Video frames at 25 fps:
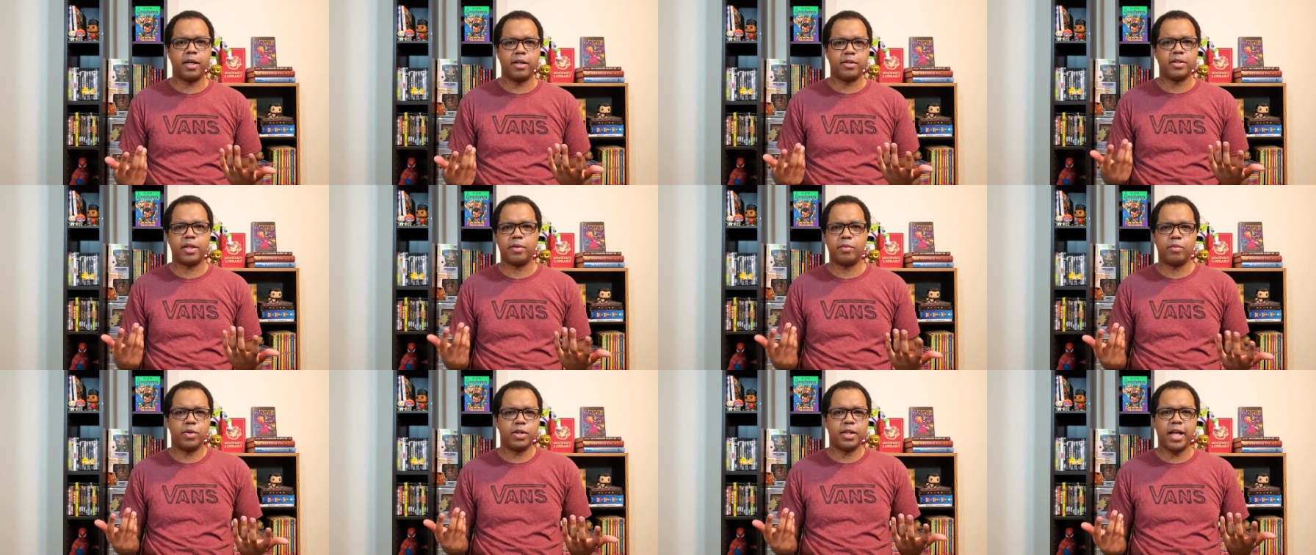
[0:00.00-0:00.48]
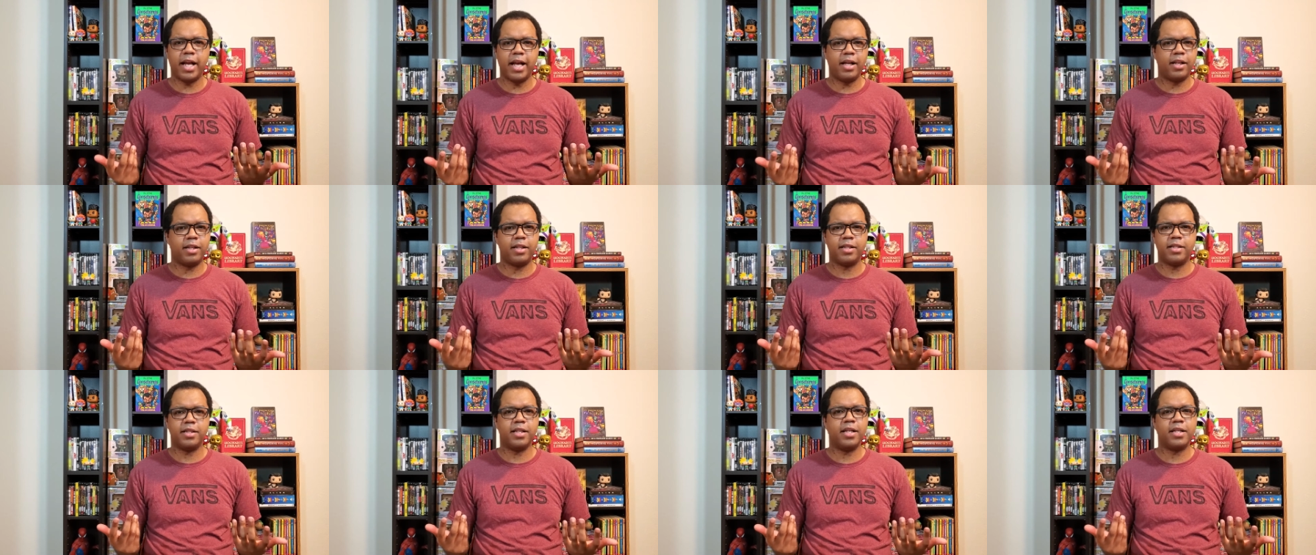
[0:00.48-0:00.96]
I was like, what the
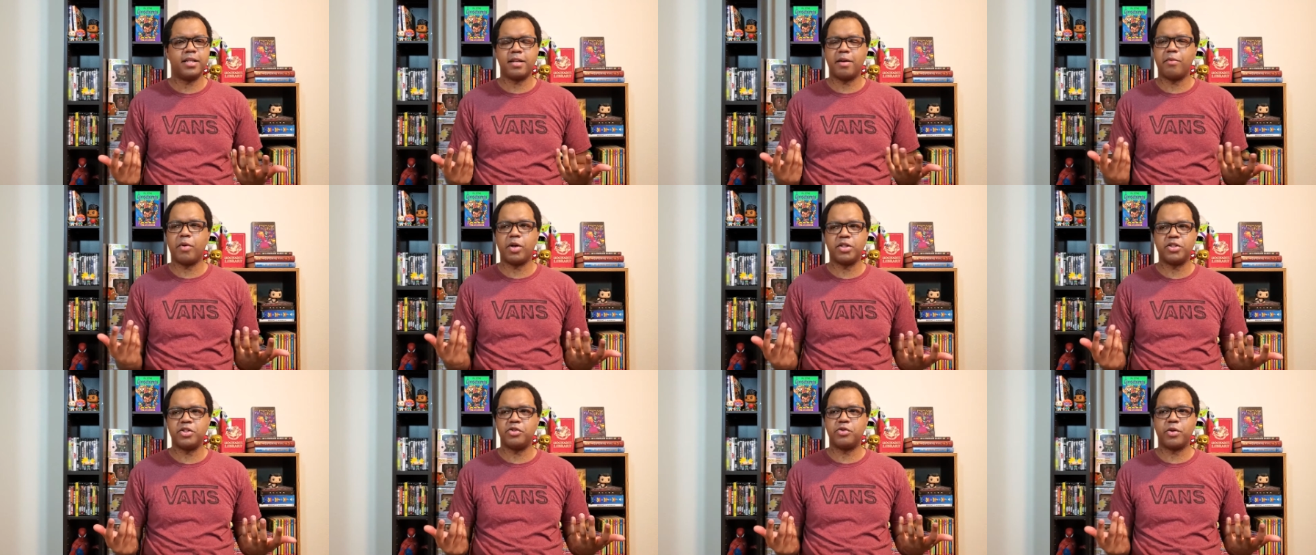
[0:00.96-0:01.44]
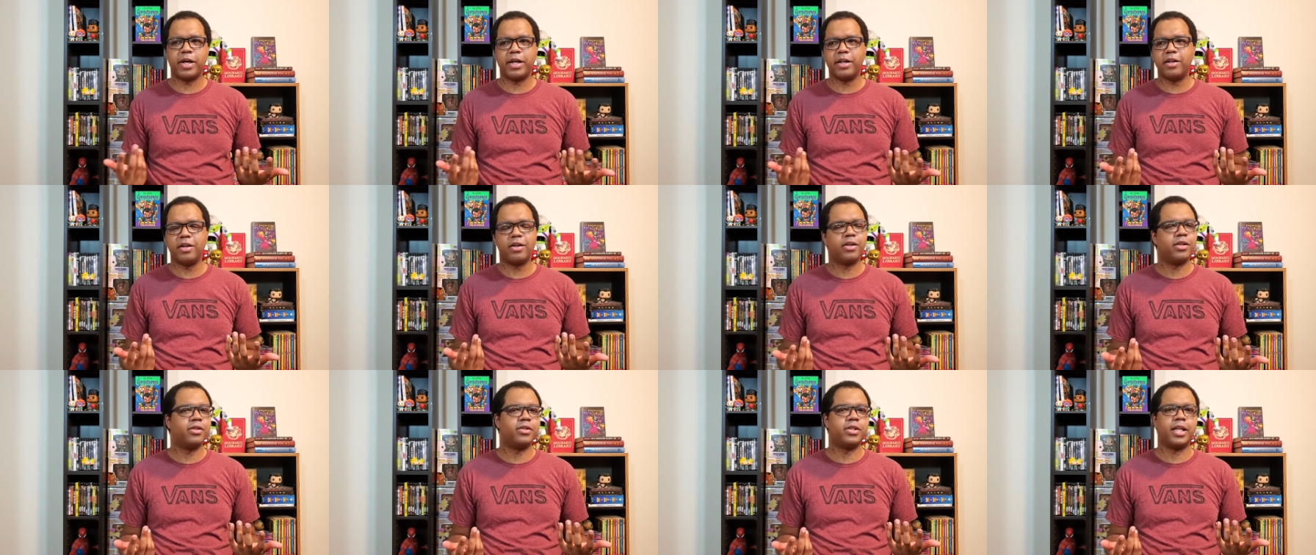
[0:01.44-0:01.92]
hell is this? I watched the trailer and